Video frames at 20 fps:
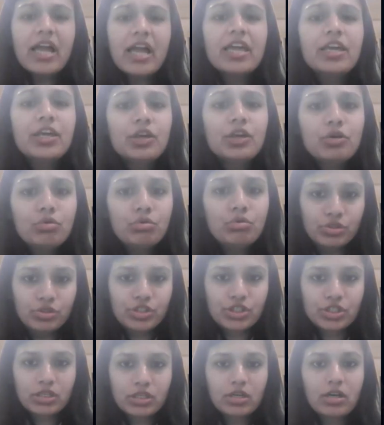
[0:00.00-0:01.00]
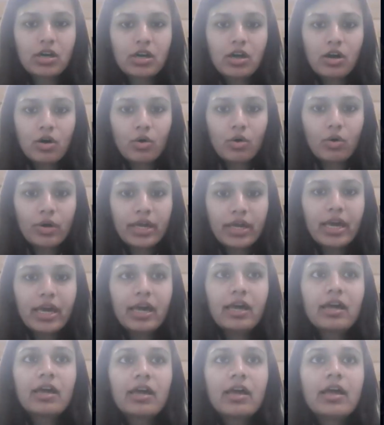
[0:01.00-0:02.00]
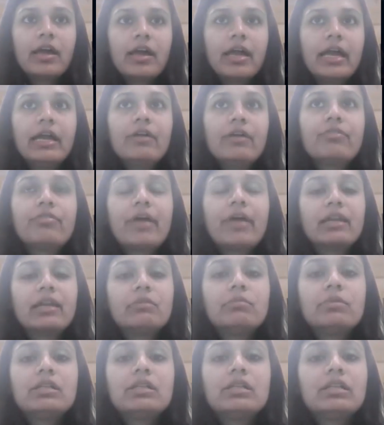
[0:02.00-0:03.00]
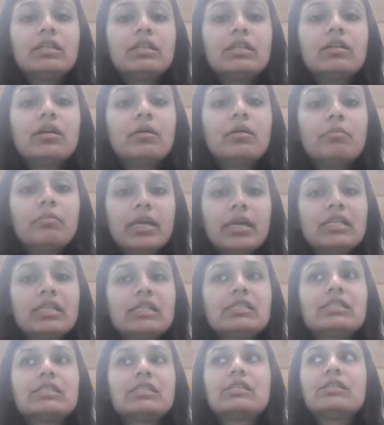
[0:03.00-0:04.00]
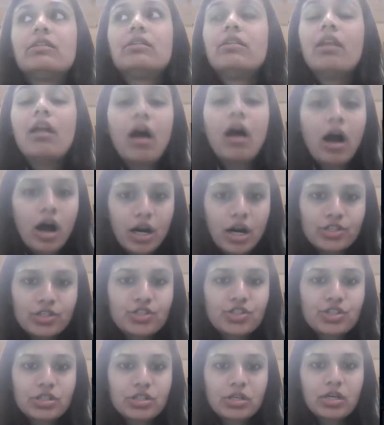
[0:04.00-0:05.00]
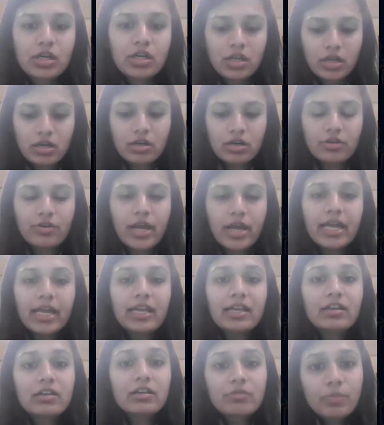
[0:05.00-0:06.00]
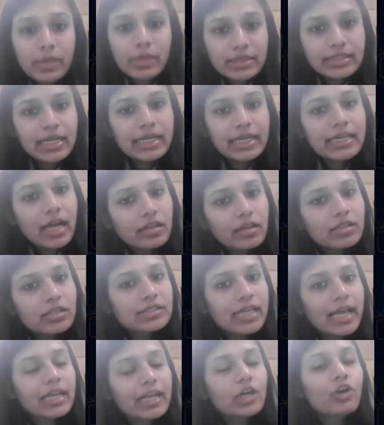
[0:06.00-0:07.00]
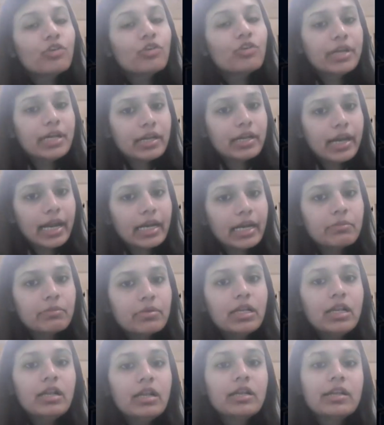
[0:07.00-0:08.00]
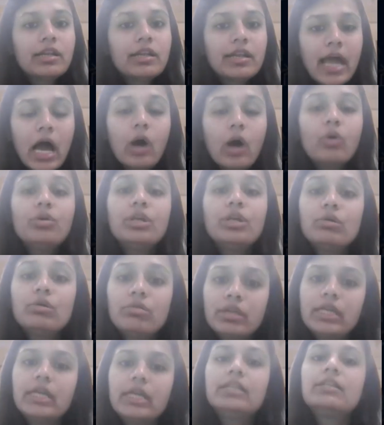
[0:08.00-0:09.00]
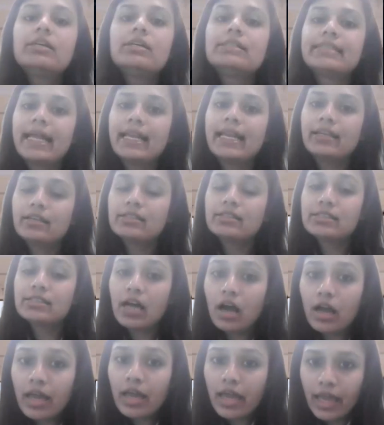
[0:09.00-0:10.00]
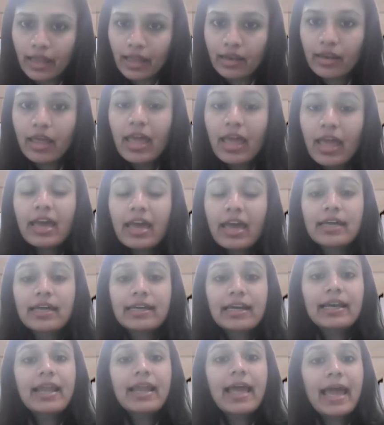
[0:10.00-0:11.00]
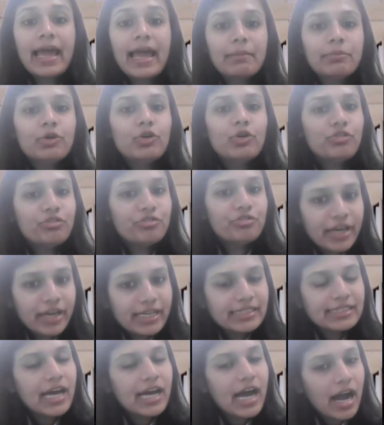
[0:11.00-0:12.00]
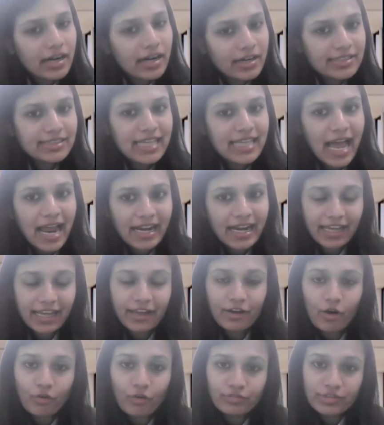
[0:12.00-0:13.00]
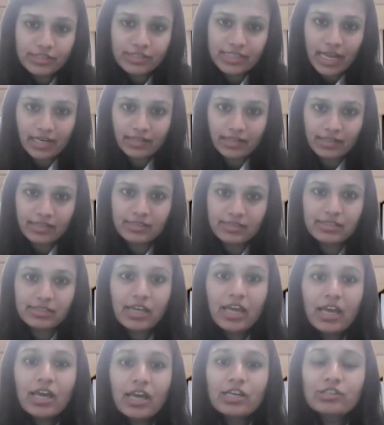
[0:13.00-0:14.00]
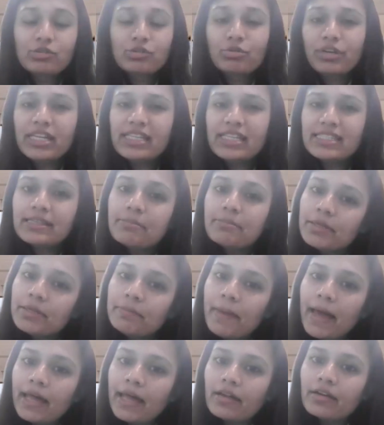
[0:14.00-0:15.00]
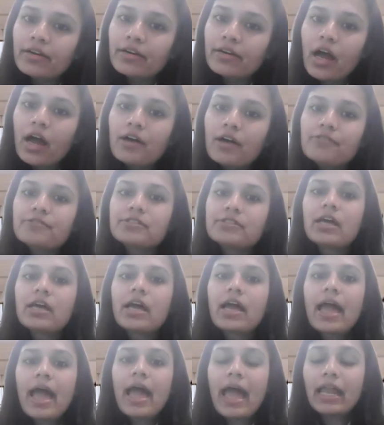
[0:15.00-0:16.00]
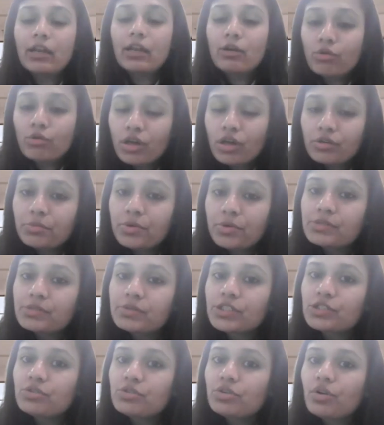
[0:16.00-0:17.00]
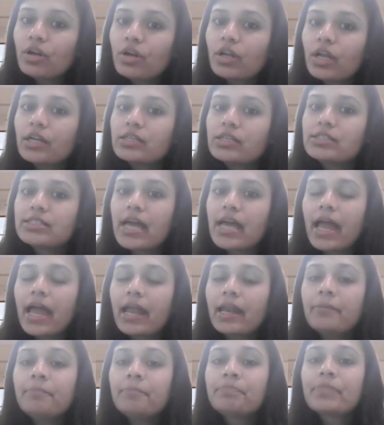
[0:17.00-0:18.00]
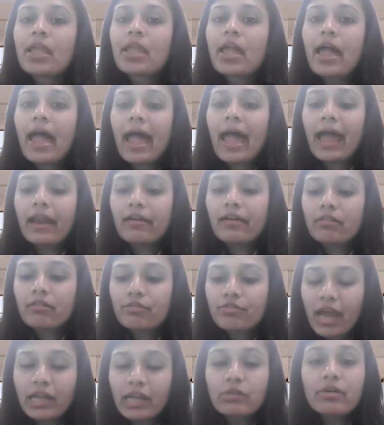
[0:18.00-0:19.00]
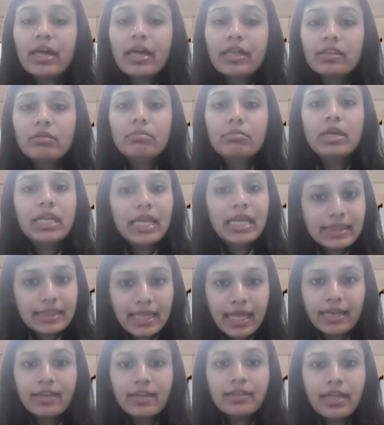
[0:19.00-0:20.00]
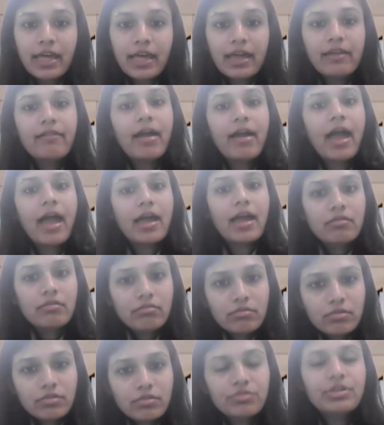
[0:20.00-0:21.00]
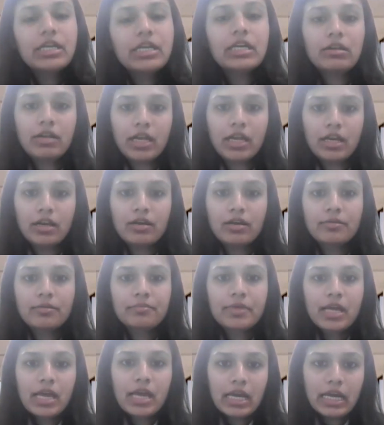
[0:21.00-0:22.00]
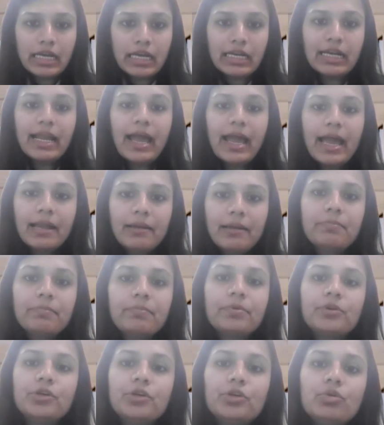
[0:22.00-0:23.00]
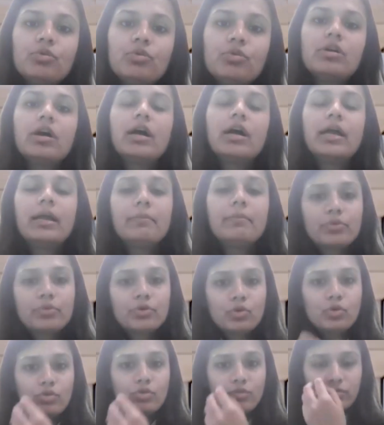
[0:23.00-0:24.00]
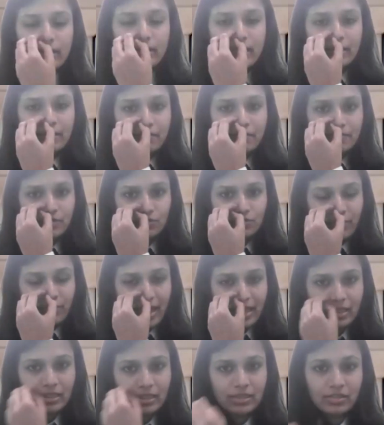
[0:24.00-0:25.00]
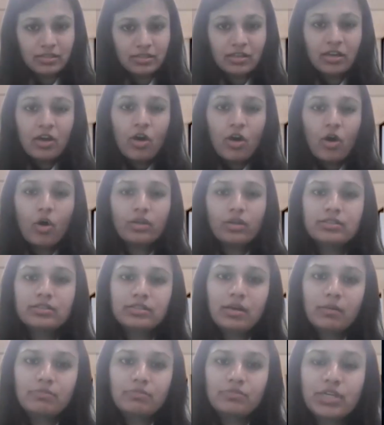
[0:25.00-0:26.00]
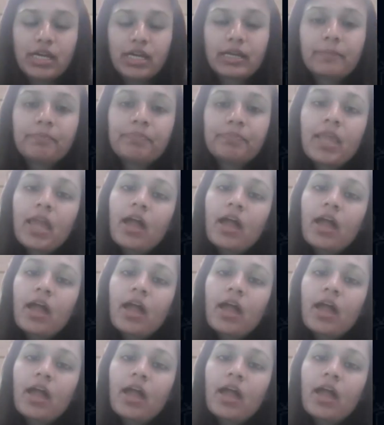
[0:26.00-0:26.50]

huge. Okay, incredible means large, right? With an understanding of incredible, now you read the sentence again. That will help you fix the understanding of the sentence. So read simple paragraphs and note down words which you do not understand, and try to get the meaning then and there and reread. It will help you improve, give strength on the subject.